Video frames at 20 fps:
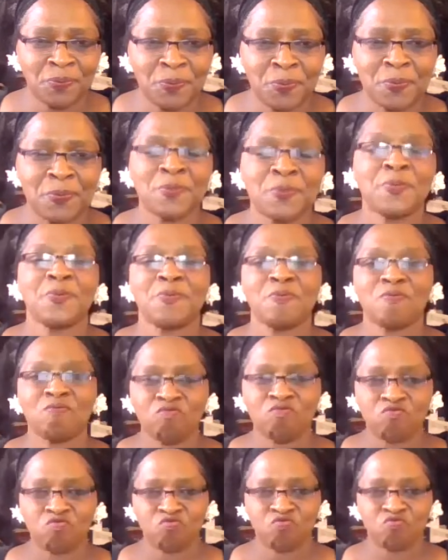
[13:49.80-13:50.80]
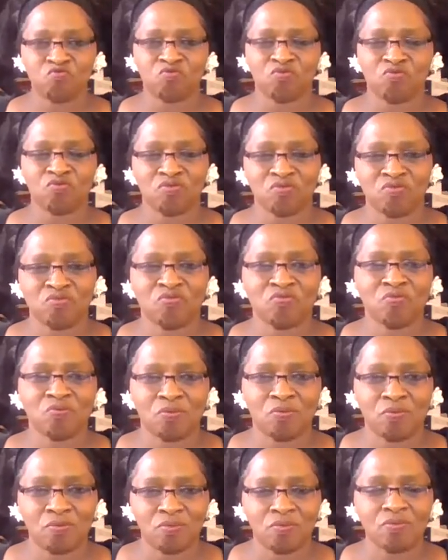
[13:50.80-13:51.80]

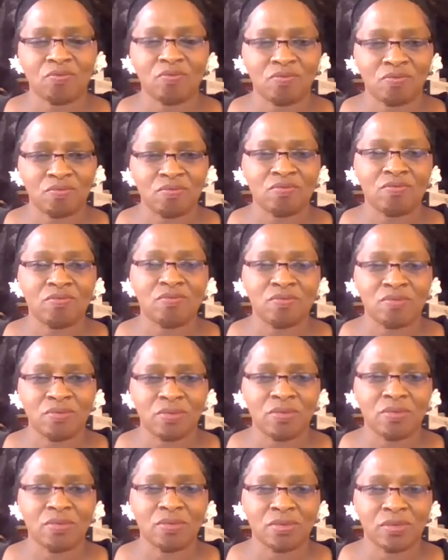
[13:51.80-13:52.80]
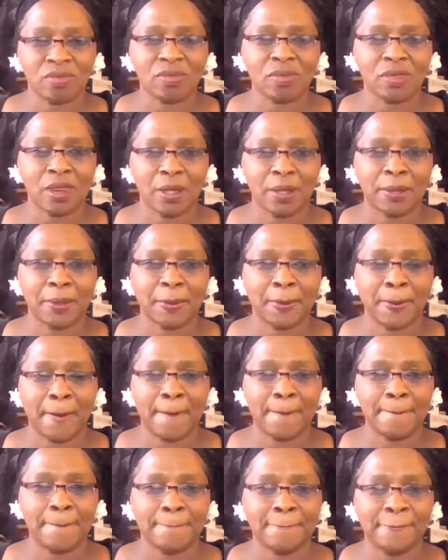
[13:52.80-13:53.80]

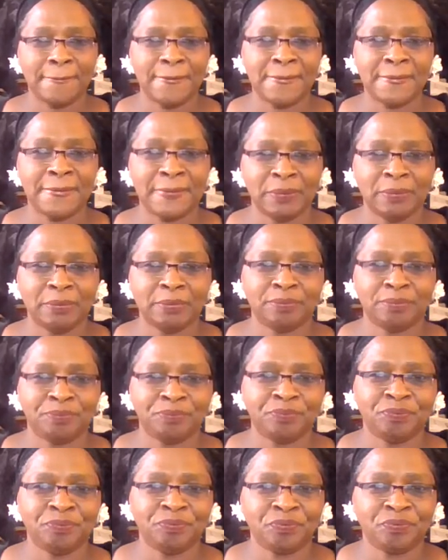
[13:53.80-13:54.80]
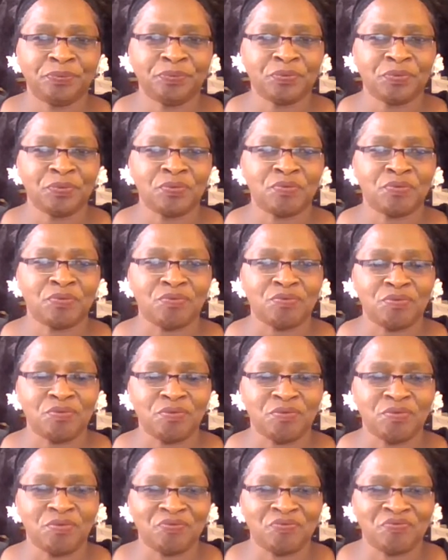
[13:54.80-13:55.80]

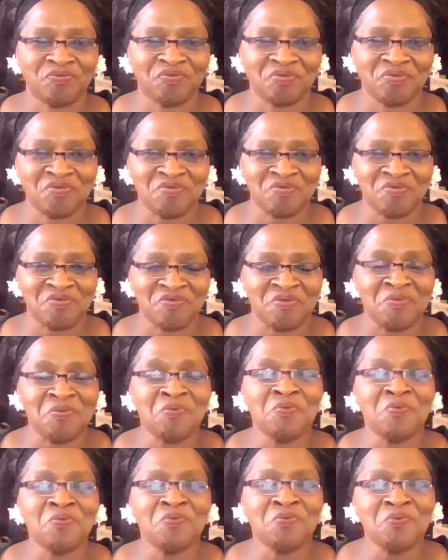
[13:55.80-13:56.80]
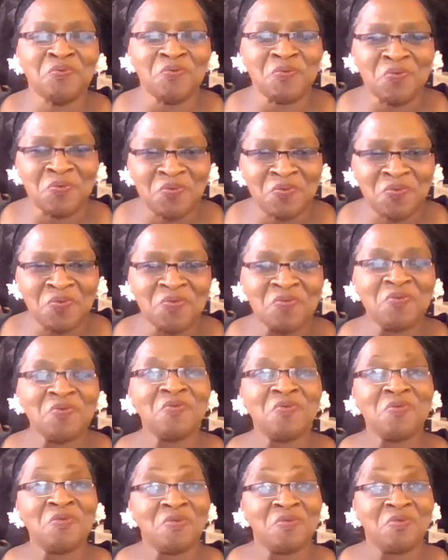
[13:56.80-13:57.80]
The person shown says nothing.